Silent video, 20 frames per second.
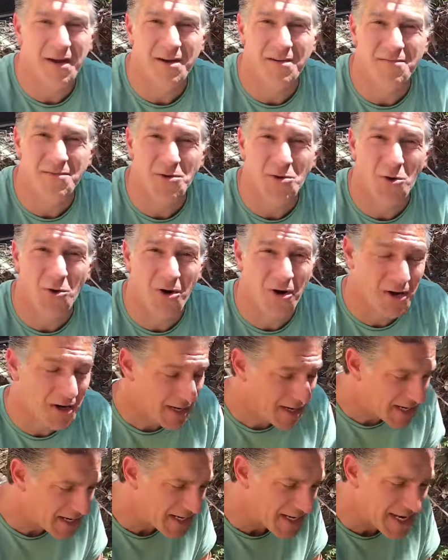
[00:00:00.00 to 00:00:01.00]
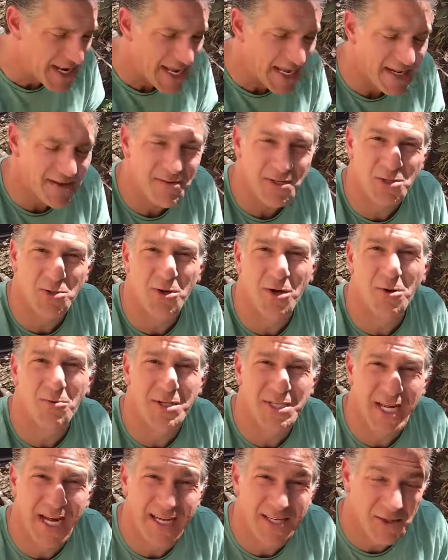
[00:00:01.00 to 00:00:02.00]
of your native soil,
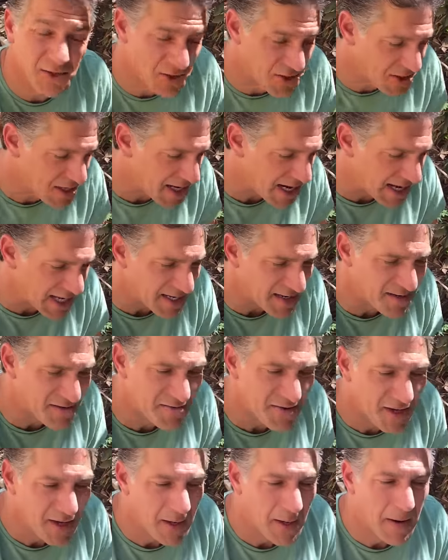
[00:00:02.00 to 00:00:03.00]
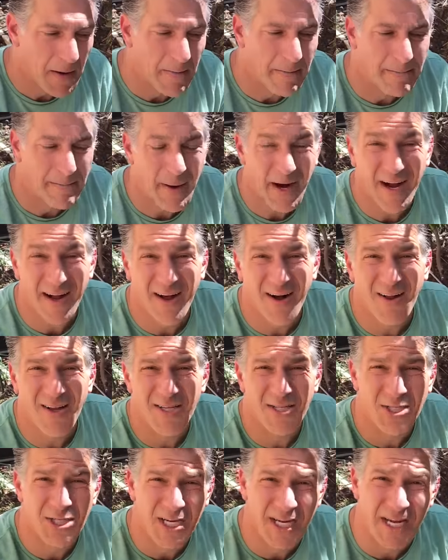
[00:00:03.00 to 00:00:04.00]
which has your native
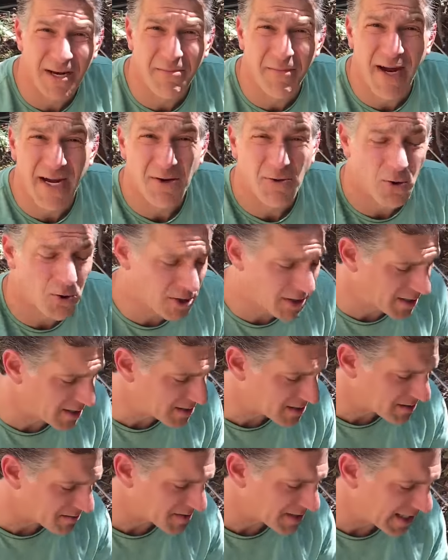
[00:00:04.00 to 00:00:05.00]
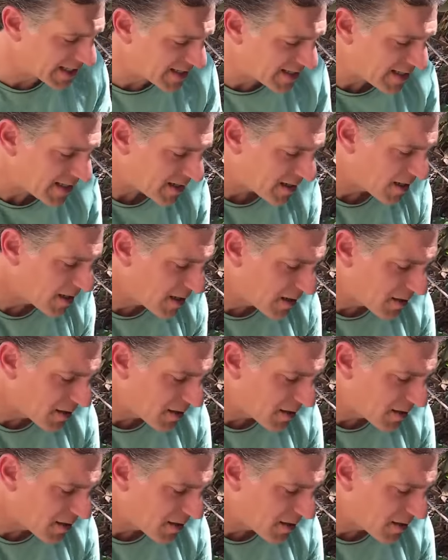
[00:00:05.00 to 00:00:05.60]
biology and microorganisms in it,